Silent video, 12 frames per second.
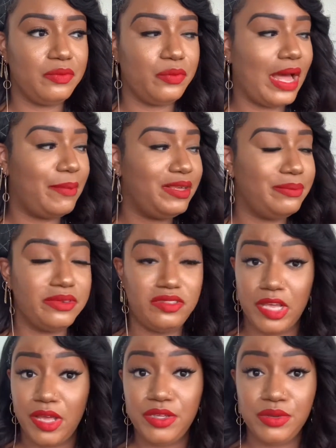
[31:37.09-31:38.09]
why people
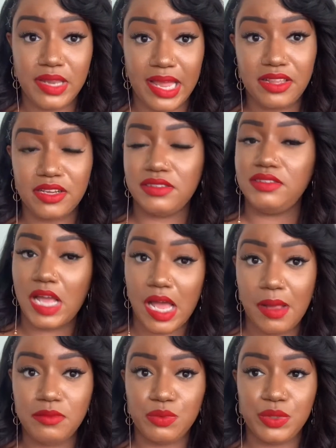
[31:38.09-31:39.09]
tell you like there's
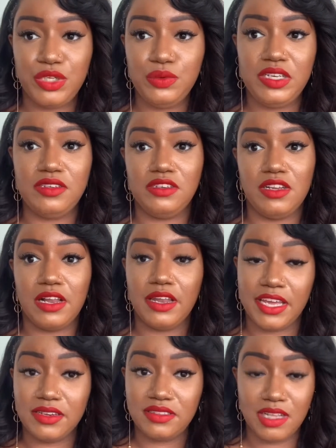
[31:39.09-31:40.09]
times where you need to
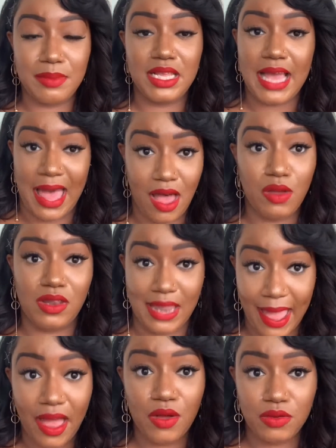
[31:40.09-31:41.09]
declare something out
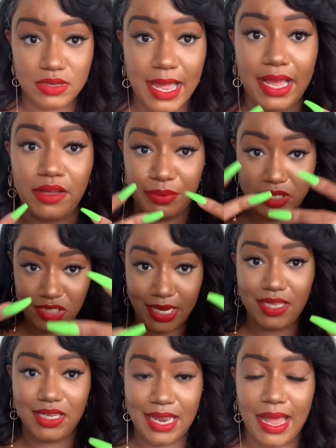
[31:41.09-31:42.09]
loud, like
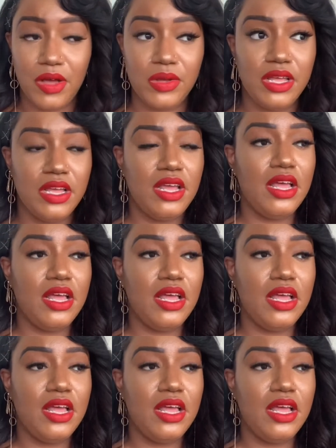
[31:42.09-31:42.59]
project it out.